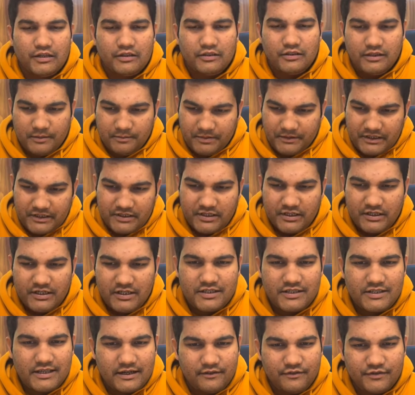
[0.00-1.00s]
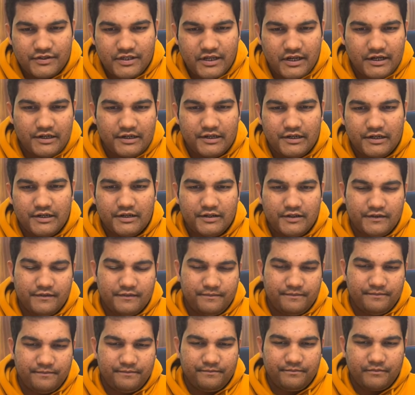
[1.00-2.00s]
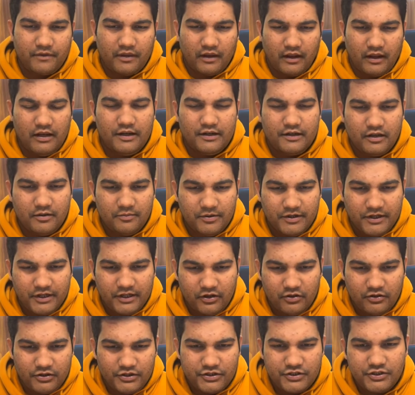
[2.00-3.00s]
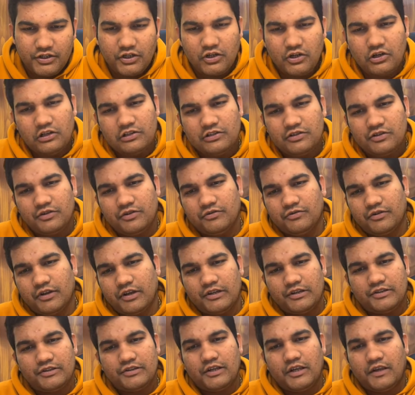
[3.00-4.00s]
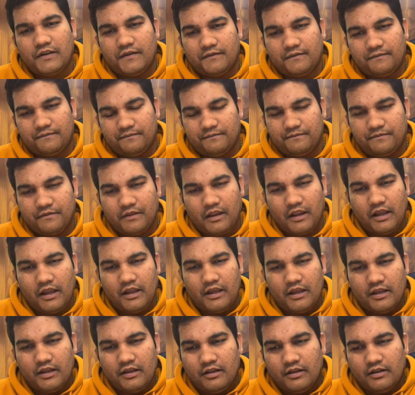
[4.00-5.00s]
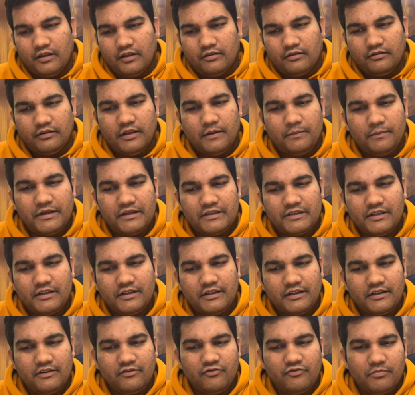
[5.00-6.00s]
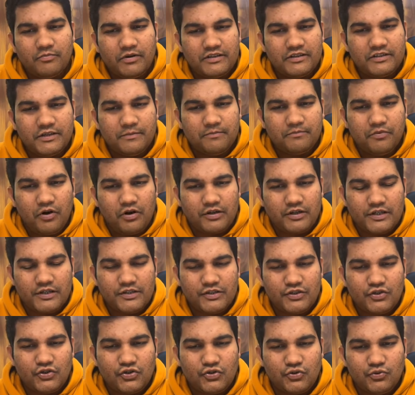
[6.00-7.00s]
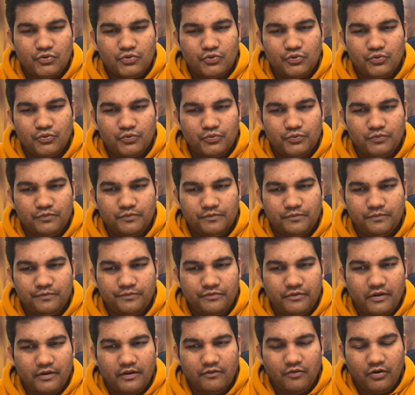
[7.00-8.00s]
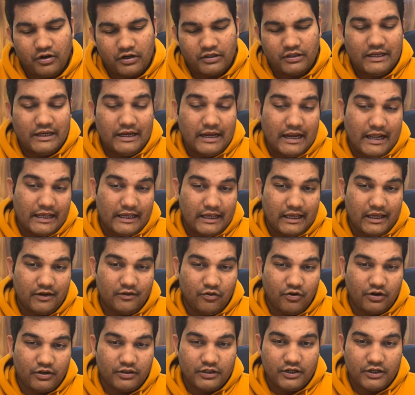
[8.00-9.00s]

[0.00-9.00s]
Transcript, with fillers: The person is self-centered, a little bit egoistic also you can say. The person give much importance to what do they like and what do